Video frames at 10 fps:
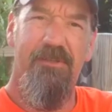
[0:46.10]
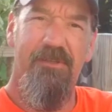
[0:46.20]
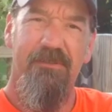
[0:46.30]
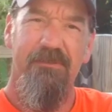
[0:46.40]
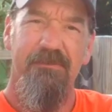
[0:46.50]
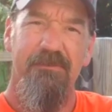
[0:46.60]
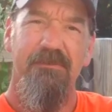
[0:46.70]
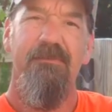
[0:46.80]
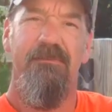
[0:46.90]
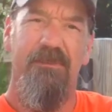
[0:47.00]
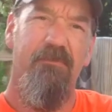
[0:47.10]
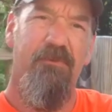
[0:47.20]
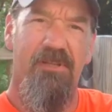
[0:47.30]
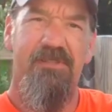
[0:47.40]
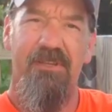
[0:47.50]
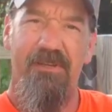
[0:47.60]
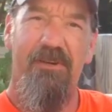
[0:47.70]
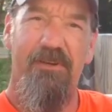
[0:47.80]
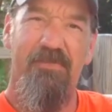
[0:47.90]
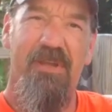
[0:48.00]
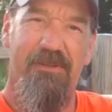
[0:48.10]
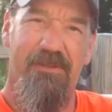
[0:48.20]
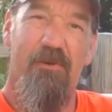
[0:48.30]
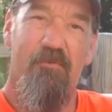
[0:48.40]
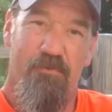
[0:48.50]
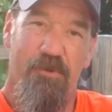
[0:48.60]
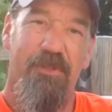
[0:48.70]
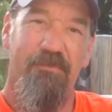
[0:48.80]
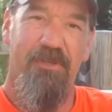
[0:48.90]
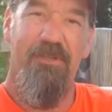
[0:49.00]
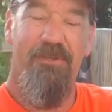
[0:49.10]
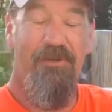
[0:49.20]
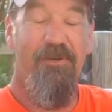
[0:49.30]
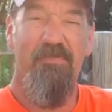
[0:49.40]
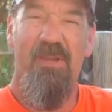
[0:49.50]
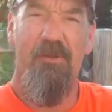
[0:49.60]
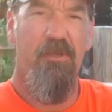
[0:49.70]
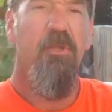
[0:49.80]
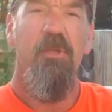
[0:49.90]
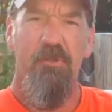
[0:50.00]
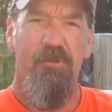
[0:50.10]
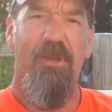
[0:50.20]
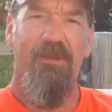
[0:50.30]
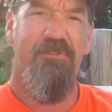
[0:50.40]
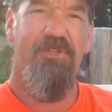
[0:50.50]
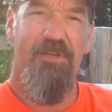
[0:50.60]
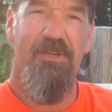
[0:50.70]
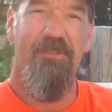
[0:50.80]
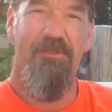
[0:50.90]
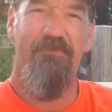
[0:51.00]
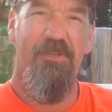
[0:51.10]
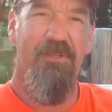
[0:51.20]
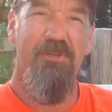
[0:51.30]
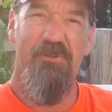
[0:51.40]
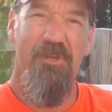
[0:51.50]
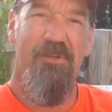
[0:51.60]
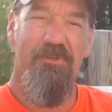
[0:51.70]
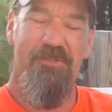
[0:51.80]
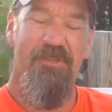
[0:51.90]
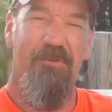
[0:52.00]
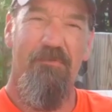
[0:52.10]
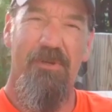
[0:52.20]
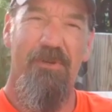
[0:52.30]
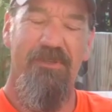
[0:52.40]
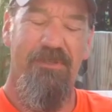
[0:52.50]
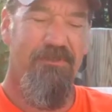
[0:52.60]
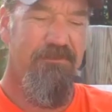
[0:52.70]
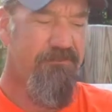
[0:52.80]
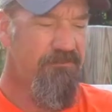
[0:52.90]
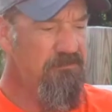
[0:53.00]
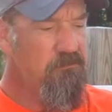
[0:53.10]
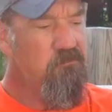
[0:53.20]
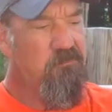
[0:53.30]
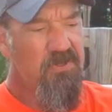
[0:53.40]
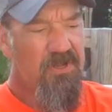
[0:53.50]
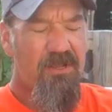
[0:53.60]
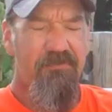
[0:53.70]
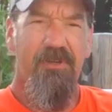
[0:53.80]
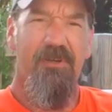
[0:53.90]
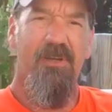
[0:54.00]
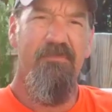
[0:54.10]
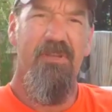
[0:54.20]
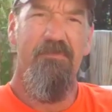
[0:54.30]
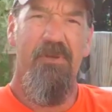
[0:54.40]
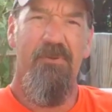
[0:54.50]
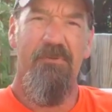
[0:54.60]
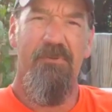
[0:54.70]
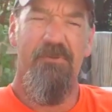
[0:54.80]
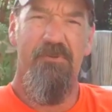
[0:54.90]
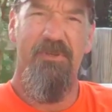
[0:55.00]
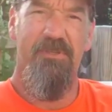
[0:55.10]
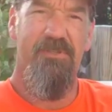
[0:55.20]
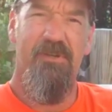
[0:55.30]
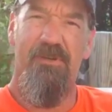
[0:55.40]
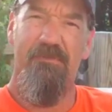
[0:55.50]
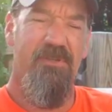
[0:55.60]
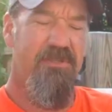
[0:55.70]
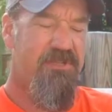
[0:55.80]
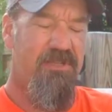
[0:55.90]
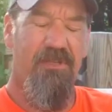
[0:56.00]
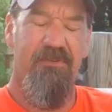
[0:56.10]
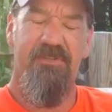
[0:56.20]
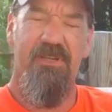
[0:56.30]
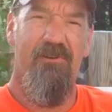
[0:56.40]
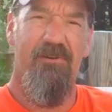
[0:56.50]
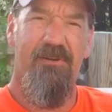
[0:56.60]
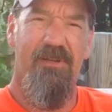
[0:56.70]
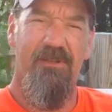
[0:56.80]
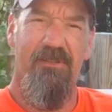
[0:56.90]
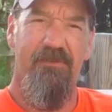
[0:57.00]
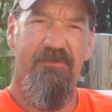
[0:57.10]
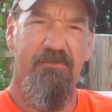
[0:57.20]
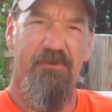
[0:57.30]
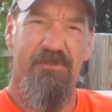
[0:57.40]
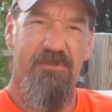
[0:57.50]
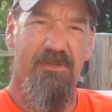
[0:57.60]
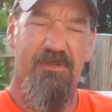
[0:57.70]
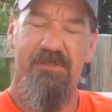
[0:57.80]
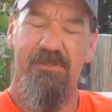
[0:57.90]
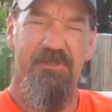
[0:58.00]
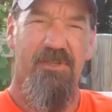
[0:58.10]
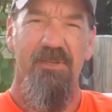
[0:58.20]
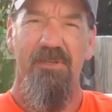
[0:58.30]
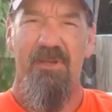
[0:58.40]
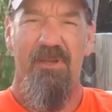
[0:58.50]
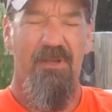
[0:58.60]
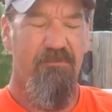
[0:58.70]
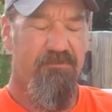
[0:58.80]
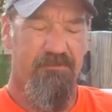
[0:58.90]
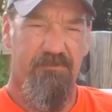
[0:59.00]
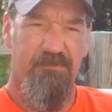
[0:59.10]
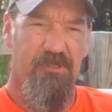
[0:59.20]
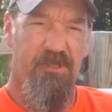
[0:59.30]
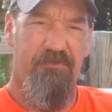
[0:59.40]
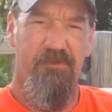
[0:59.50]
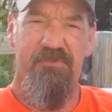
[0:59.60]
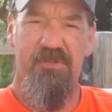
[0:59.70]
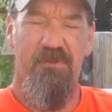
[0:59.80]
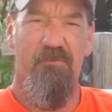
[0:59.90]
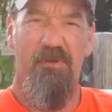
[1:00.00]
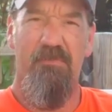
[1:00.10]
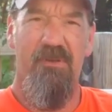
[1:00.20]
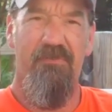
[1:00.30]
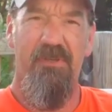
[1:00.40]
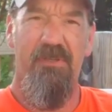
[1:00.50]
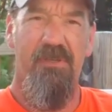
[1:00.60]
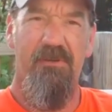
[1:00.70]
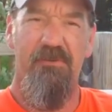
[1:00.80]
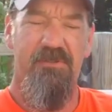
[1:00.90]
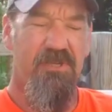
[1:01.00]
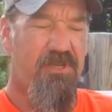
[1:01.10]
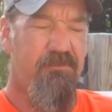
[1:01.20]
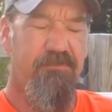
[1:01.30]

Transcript: it, and when I say hearing about it, I really mean hearing about it. You'll have to check out the video to understand what I mean. I figured I'd make my own little twist on it because I love sauerkraut, I love smoked sausage. If you've seen one of my videos,